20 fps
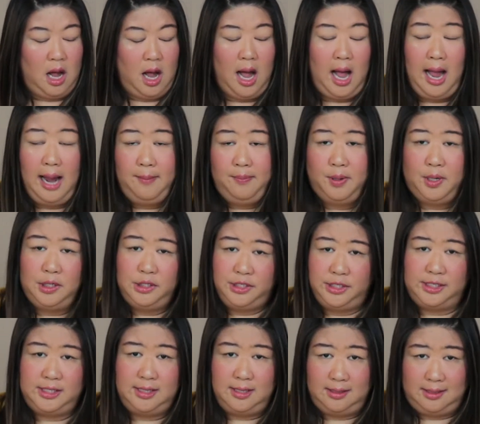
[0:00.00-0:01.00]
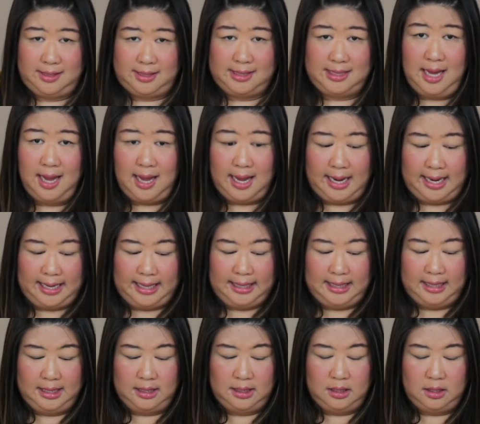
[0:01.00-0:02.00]
I purchased on the side.
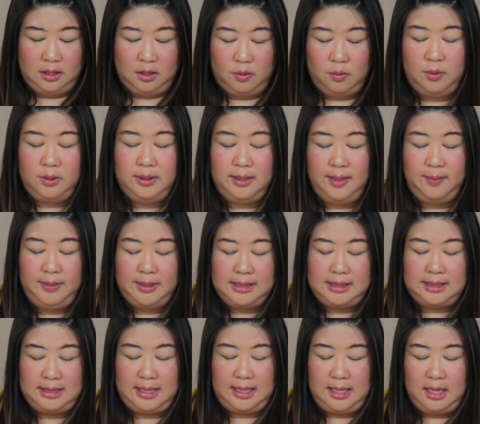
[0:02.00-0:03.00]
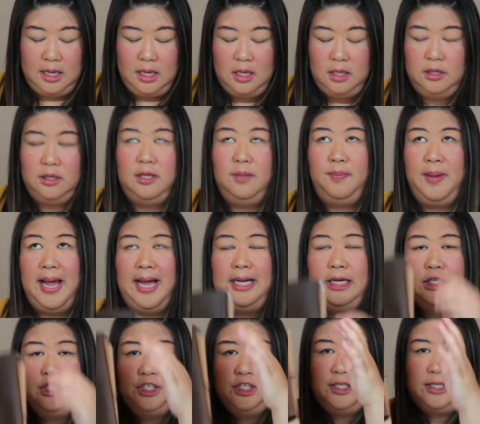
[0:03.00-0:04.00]
Well, let me see. The
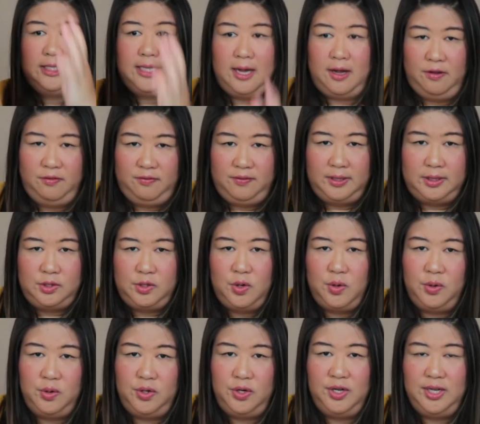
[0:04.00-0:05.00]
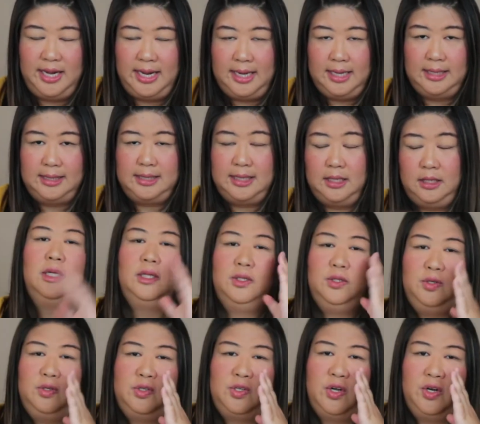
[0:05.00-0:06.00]
package itself in total, Anna's going to
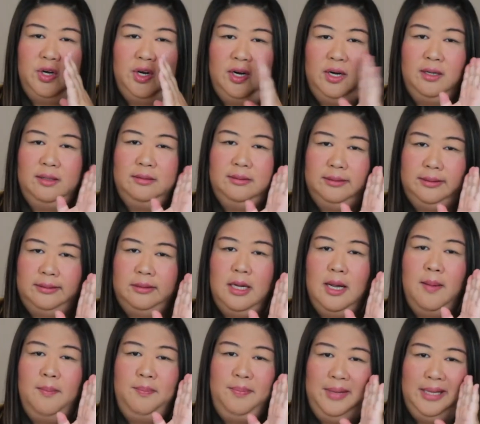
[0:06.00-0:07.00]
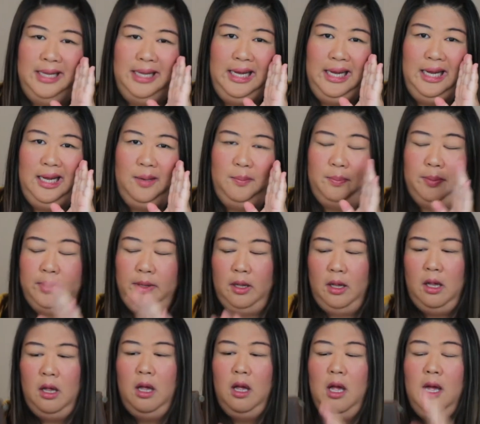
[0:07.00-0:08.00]
lose her belief
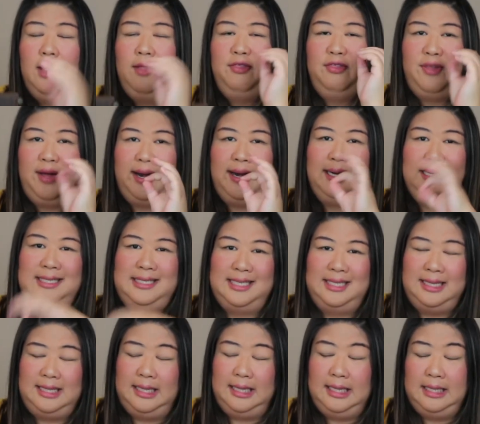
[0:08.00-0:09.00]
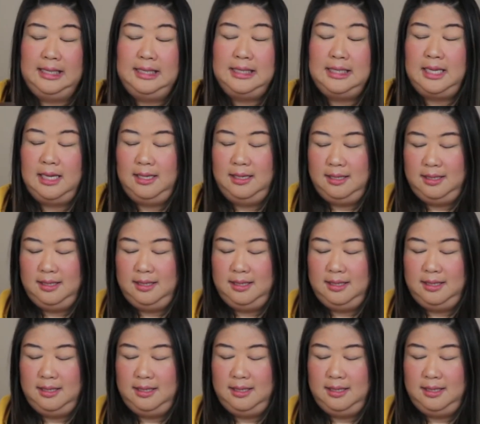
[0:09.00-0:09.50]
that I did this.